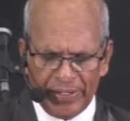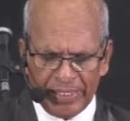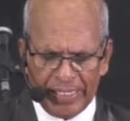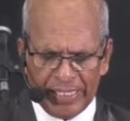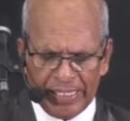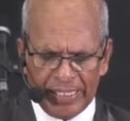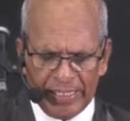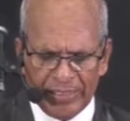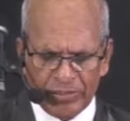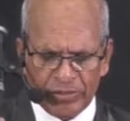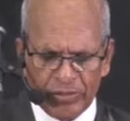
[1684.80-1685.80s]
read
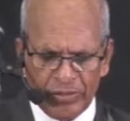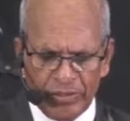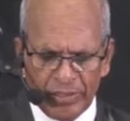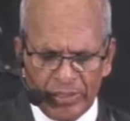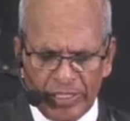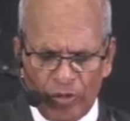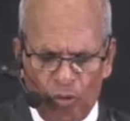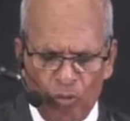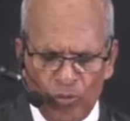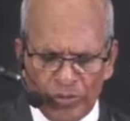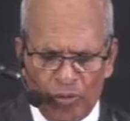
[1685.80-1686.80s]

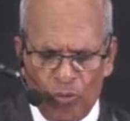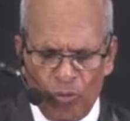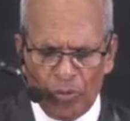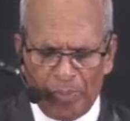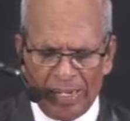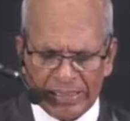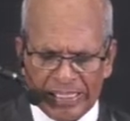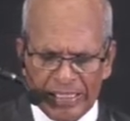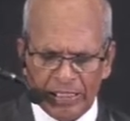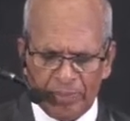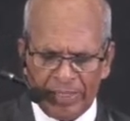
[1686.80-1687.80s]
the whole passage,